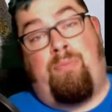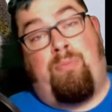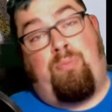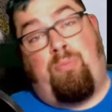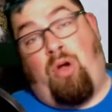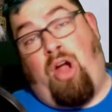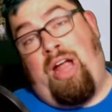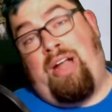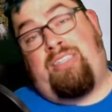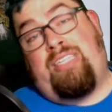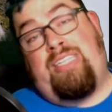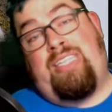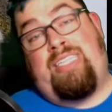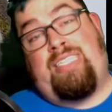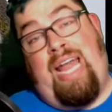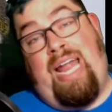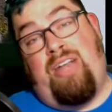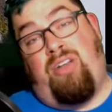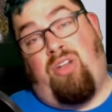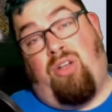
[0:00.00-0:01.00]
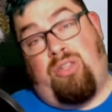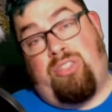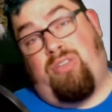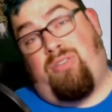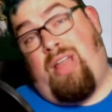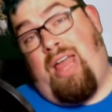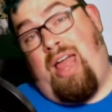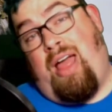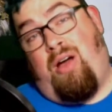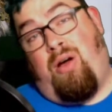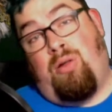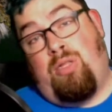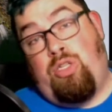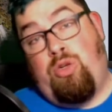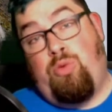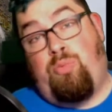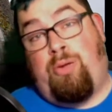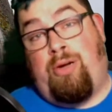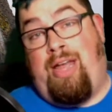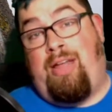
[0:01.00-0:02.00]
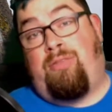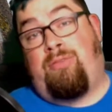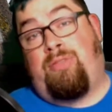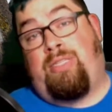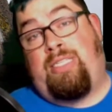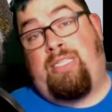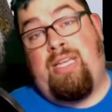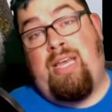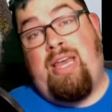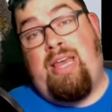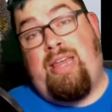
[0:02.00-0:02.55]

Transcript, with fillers: prior to this and also now to pronounce